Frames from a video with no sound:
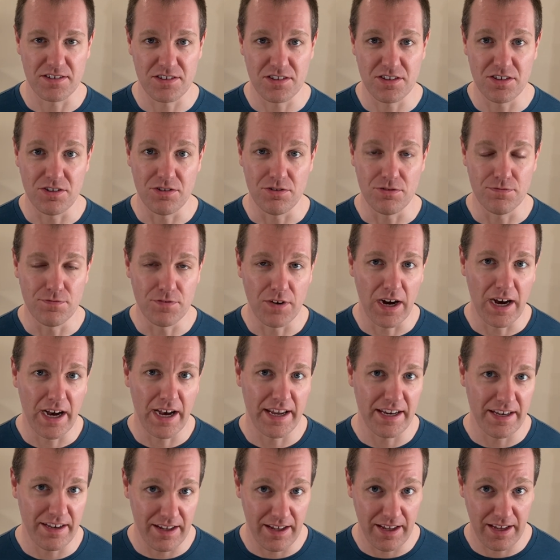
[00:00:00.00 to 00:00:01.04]
to
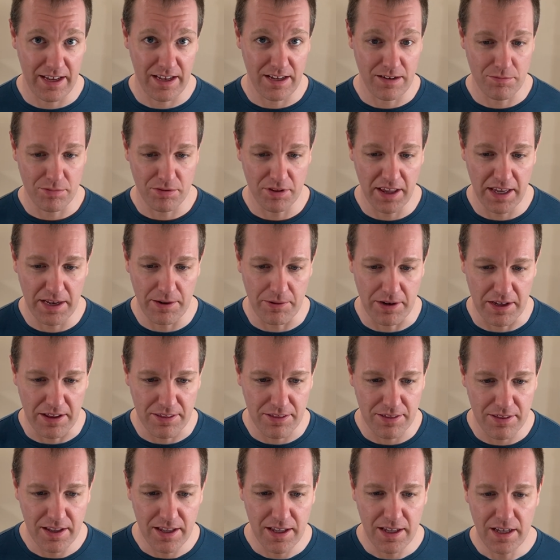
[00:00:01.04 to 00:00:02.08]
find and play with.